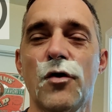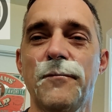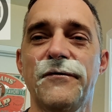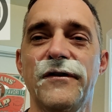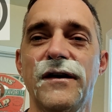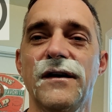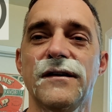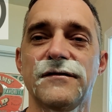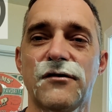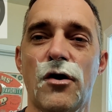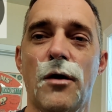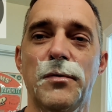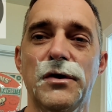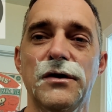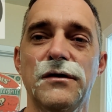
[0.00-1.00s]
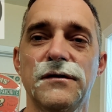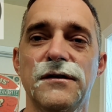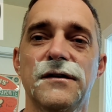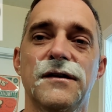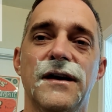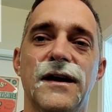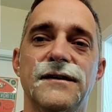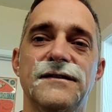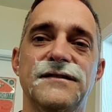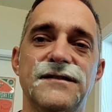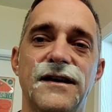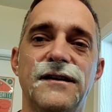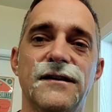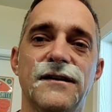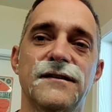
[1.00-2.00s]
Kupfer is copper and
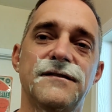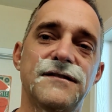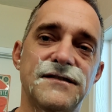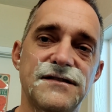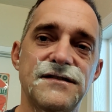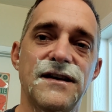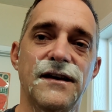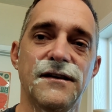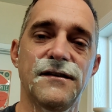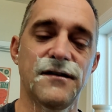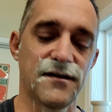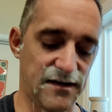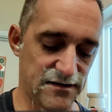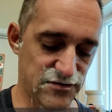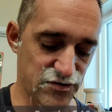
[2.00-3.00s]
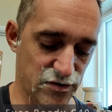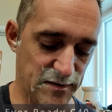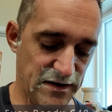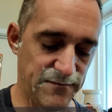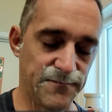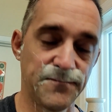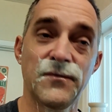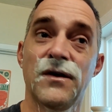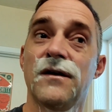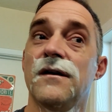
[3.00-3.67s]
zinc is Zink in German.